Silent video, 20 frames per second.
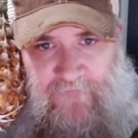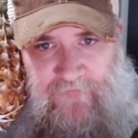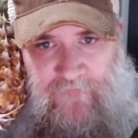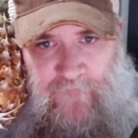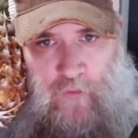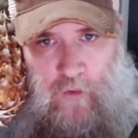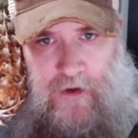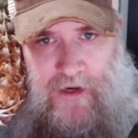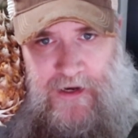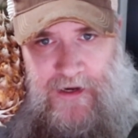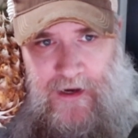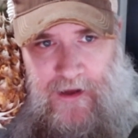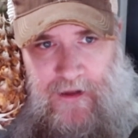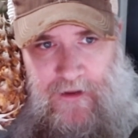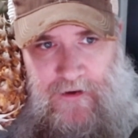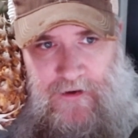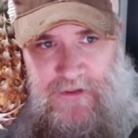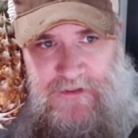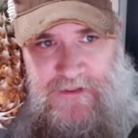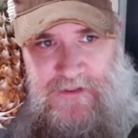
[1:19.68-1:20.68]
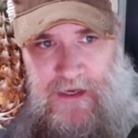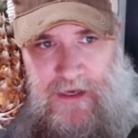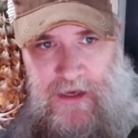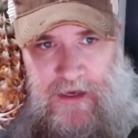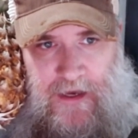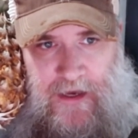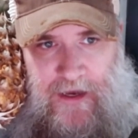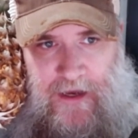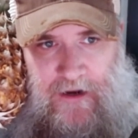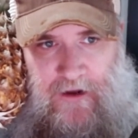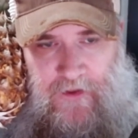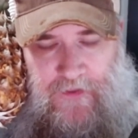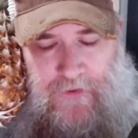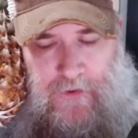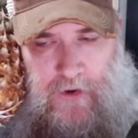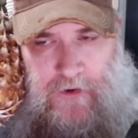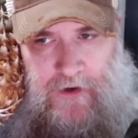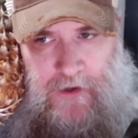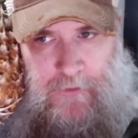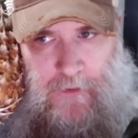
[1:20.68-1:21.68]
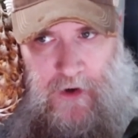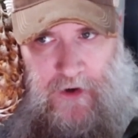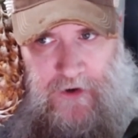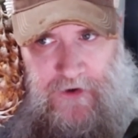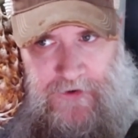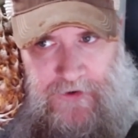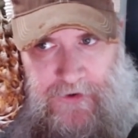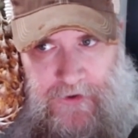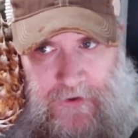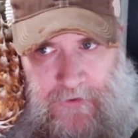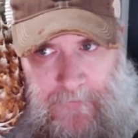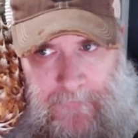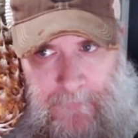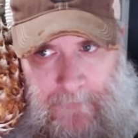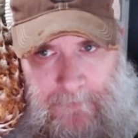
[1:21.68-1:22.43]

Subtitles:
$40, and I'll throw in a marker doodle.